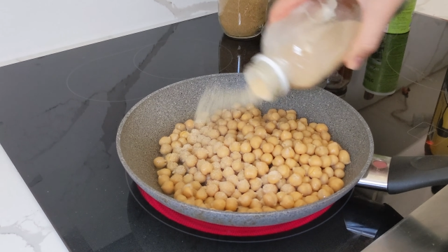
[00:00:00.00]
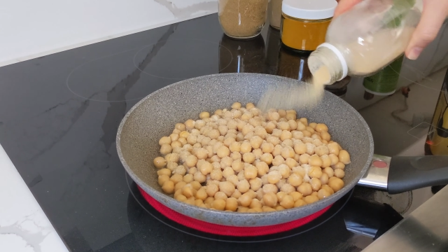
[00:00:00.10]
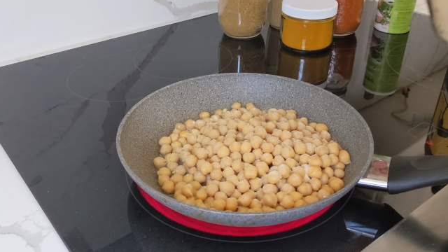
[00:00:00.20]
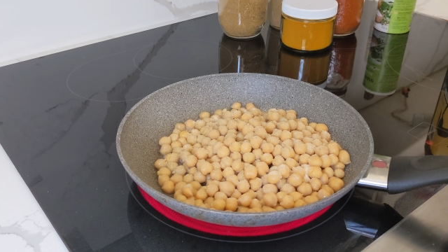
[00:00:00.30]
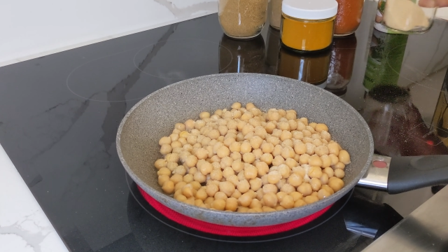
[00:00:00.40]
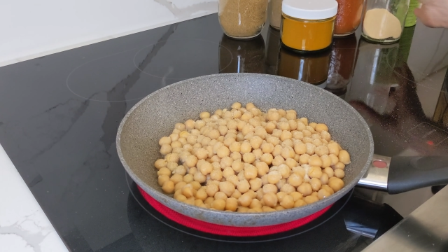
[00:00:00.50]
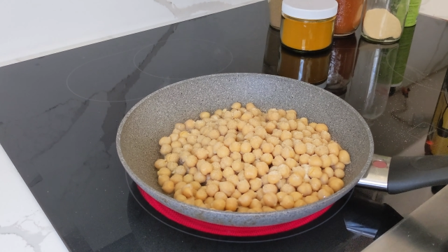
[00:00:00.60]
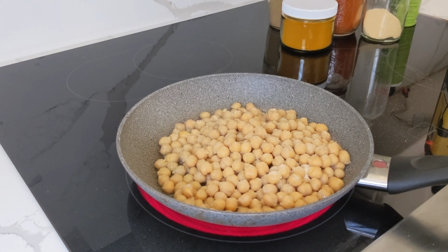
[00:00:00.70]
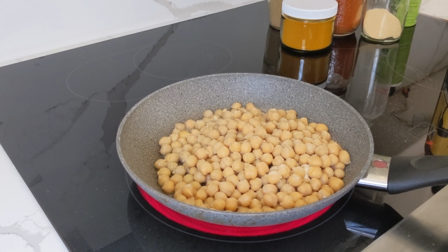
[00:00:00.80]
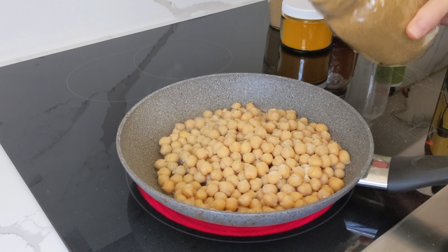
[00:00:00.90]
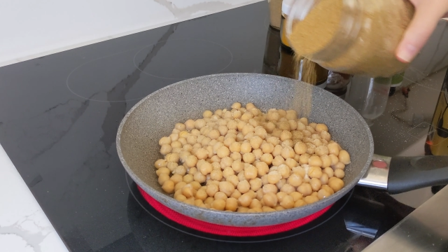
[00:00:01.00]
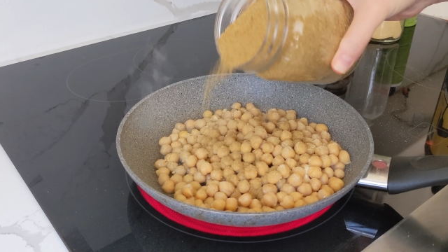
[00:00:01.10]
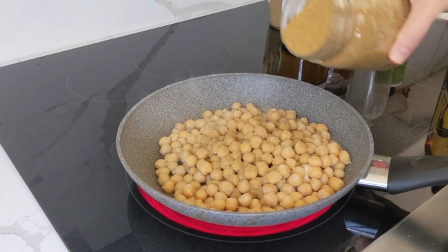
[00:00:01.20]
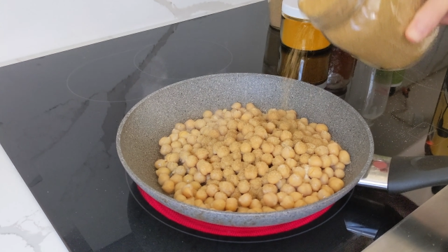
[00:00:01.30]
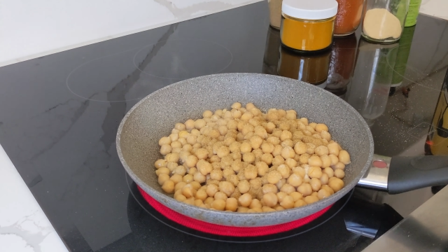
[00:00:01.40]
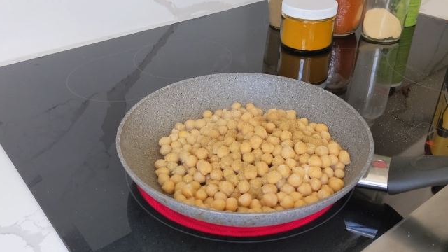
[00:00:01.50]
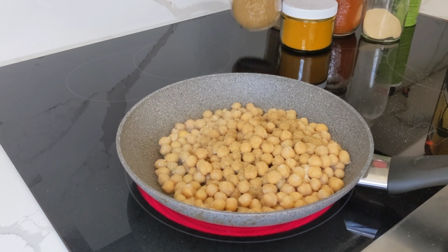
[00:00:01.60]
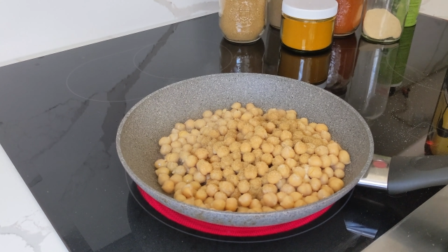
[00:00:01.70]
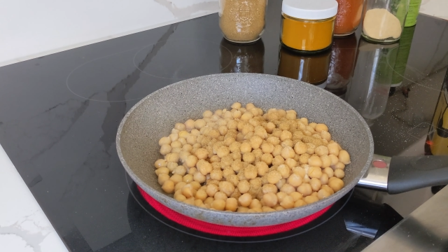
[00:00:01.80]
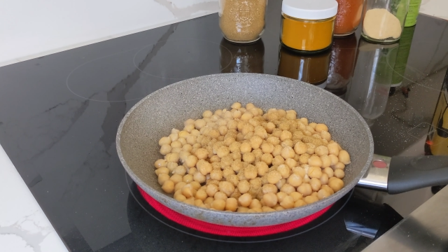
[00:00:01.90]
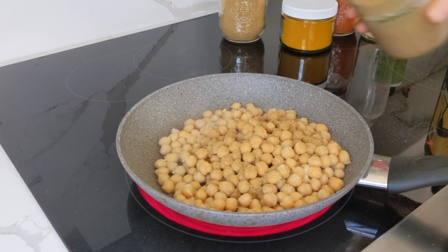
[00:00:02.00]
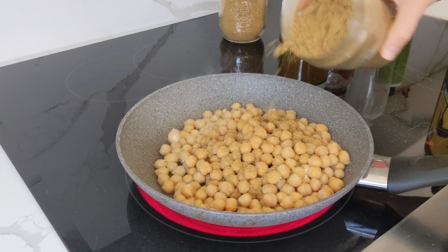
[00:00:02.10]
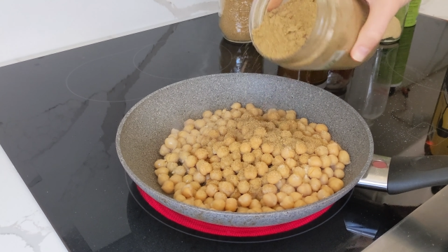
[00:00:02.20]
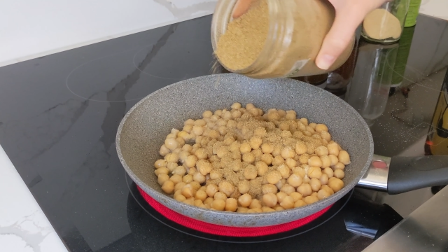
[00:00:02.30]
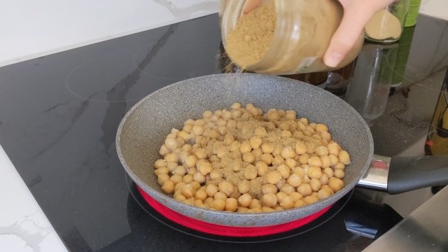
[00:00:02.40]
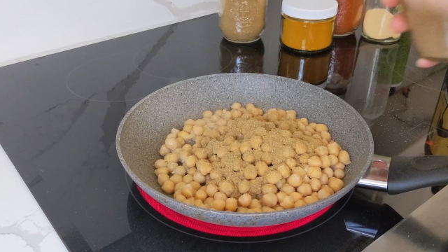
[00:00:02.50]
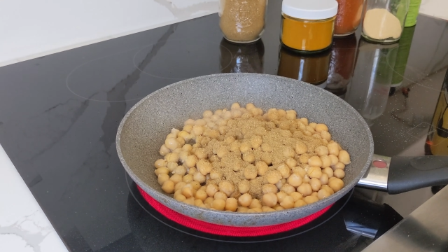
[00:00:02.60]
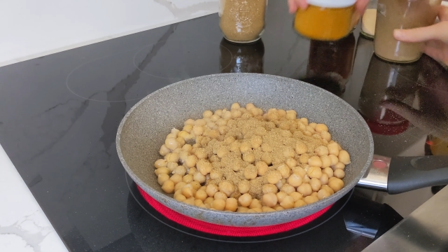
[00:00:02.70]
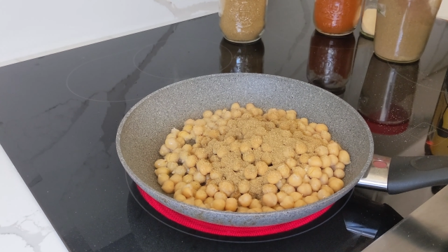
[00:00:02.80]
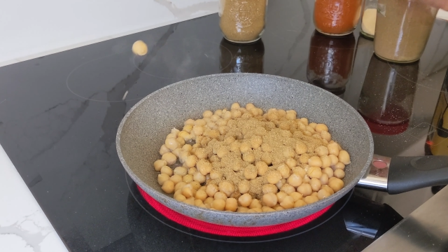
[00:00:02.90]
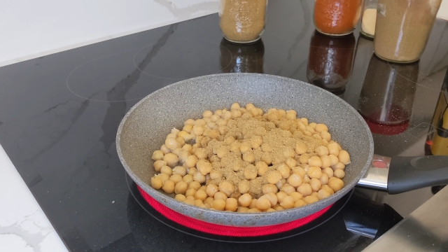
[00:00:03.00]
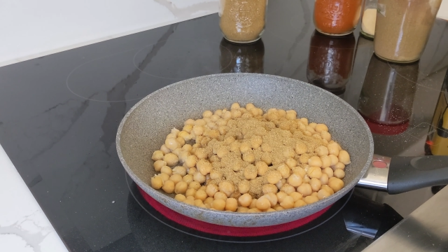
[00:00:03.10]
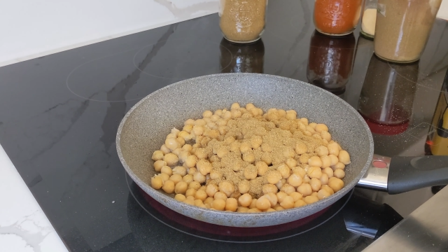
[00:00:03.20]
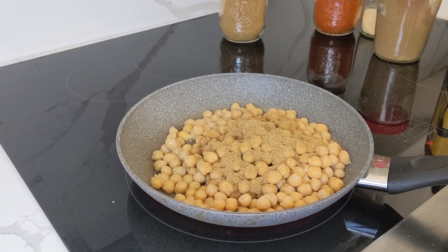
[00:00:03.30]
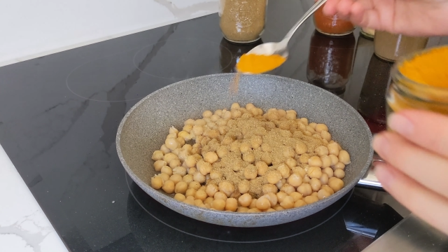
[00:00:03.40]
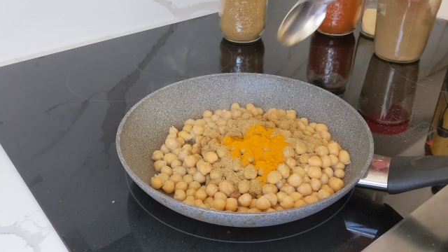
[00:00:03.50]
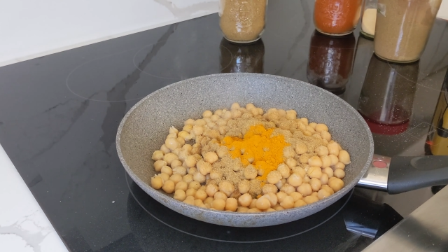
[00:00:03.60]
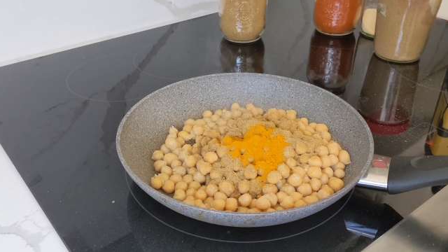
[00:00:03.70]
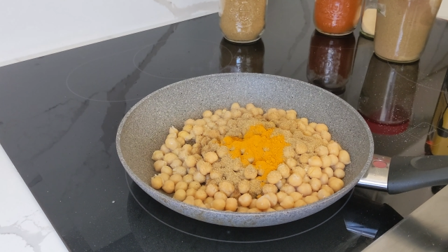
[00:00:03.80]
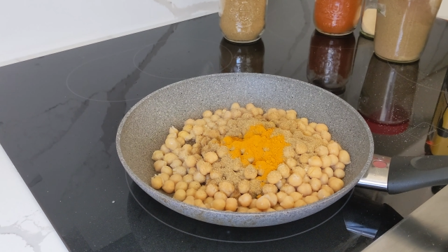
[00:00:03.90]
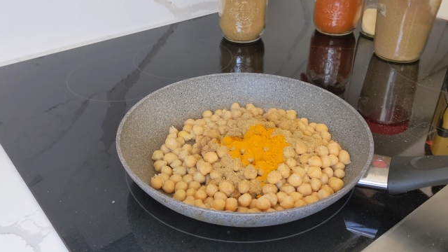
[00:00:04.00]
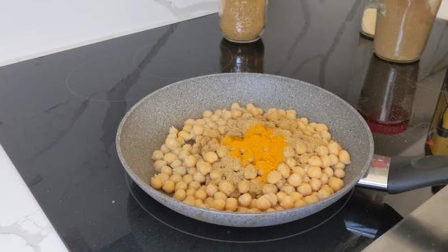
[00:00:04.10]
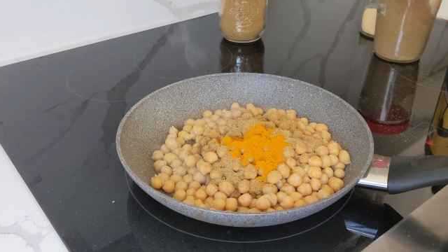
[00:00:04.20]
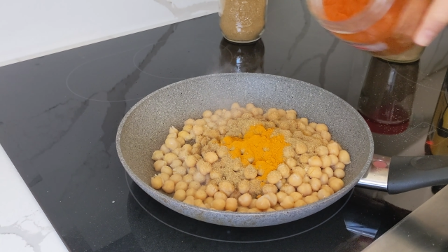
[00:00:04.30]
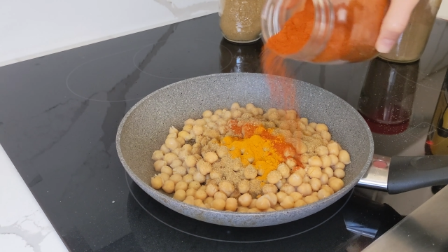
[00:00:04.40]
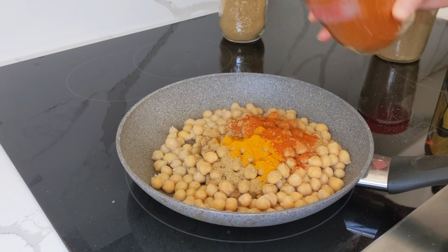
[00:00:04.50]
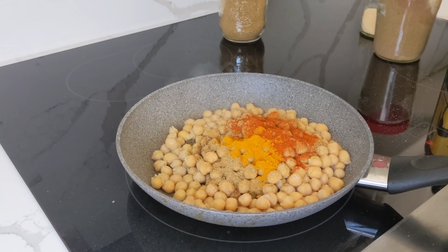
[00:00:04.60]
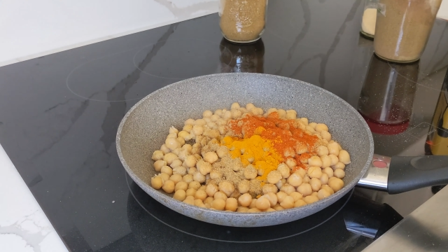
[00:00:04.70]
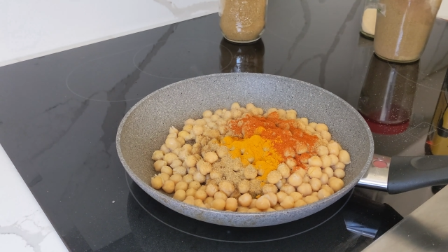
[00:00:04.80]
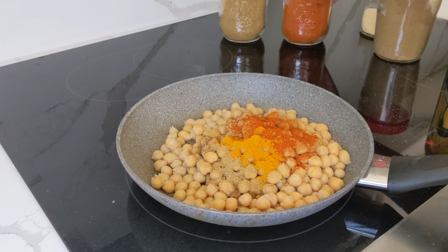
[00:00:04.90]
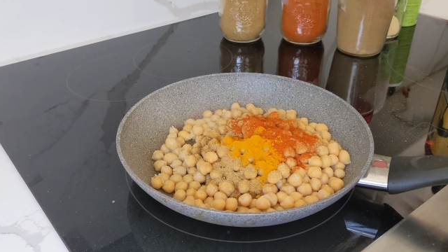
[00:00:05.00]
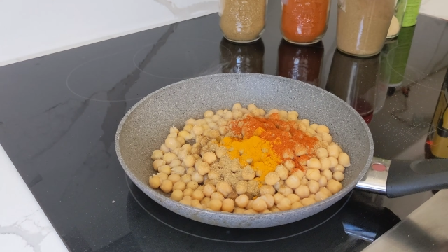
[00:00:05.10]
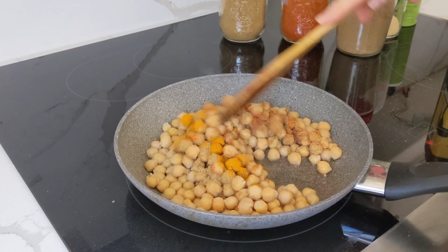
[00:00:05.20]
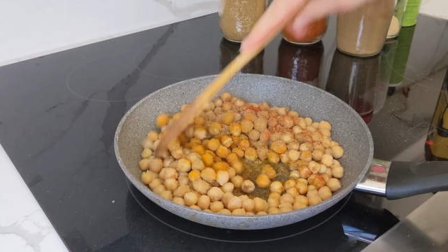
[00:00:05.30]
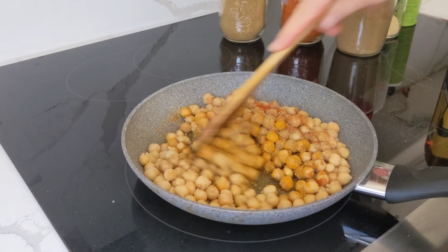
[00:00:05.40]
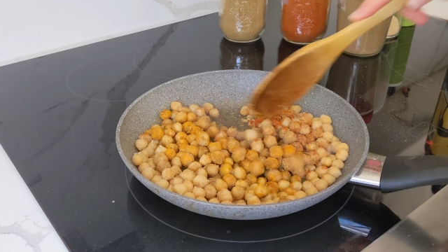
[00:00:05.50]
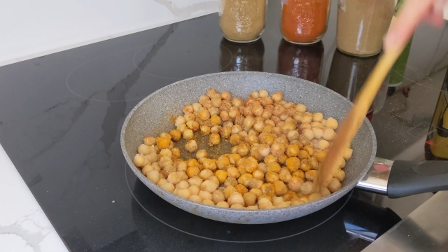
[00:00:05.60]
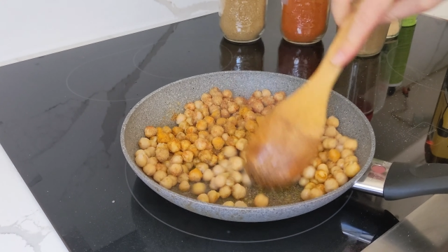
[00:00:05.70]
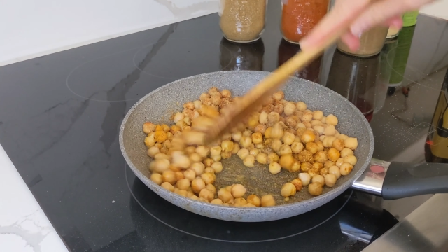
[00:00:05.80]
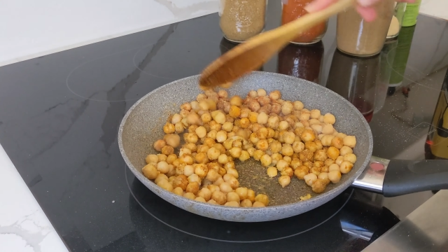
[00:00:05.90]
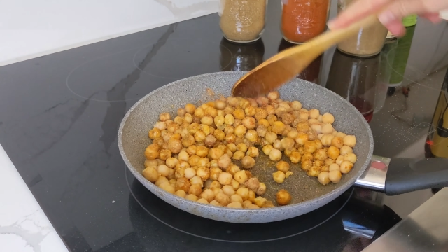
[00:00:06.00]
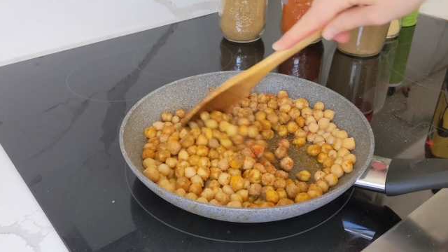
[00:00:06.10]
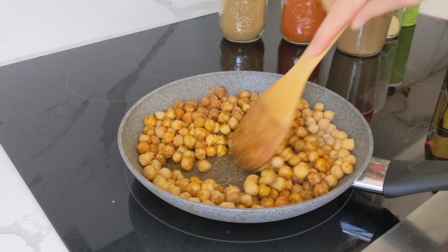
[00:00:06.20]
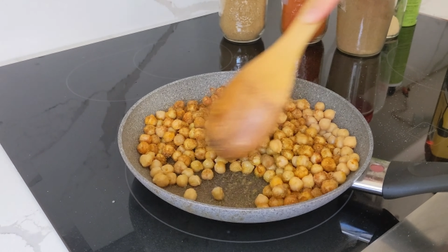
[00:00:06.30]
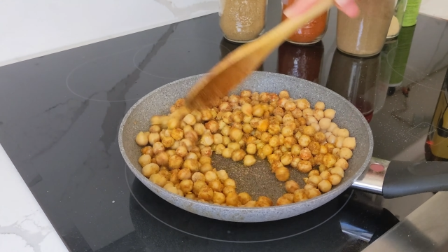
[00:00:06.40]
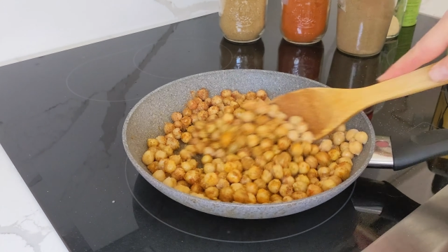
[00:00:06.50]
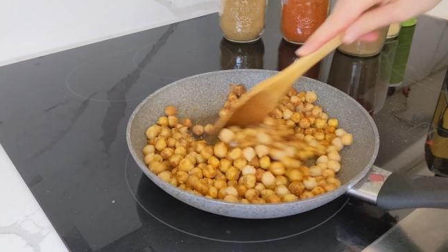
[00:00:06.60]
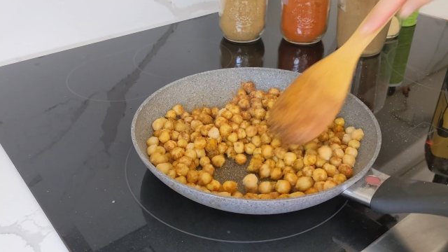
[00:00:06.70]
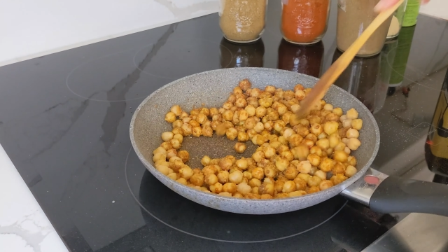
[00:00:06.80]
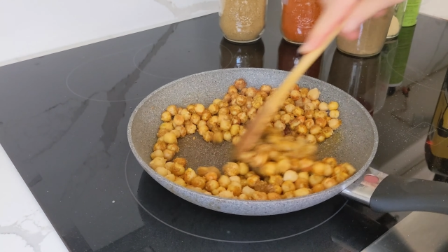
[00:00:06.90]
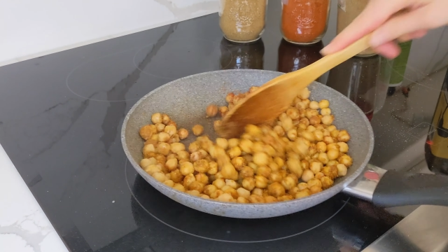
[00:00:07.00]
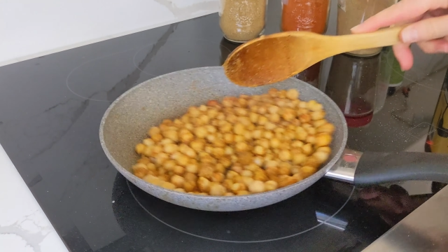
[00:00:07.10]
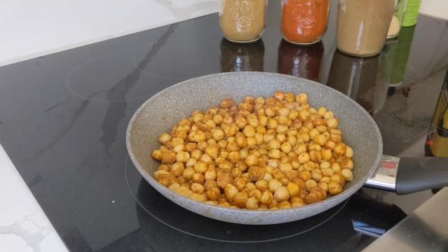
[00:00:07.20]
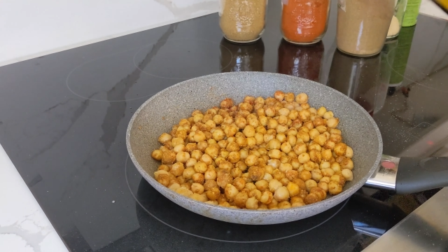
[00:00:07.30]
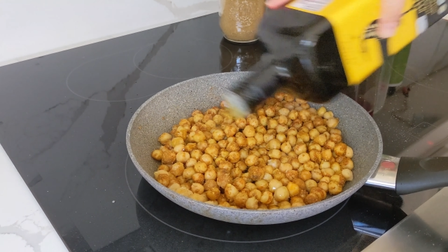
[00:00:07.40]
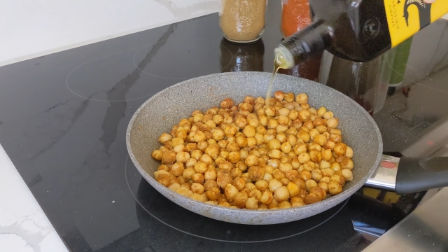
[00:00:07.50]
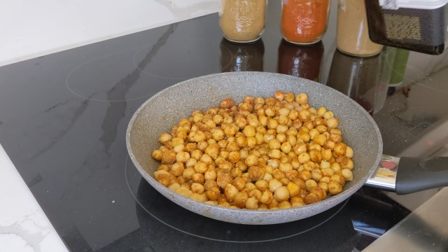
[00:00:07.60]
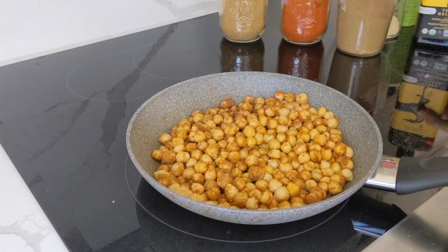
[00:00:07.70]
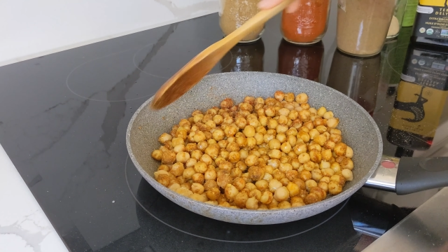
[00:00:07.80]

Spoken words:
(no speaker visible)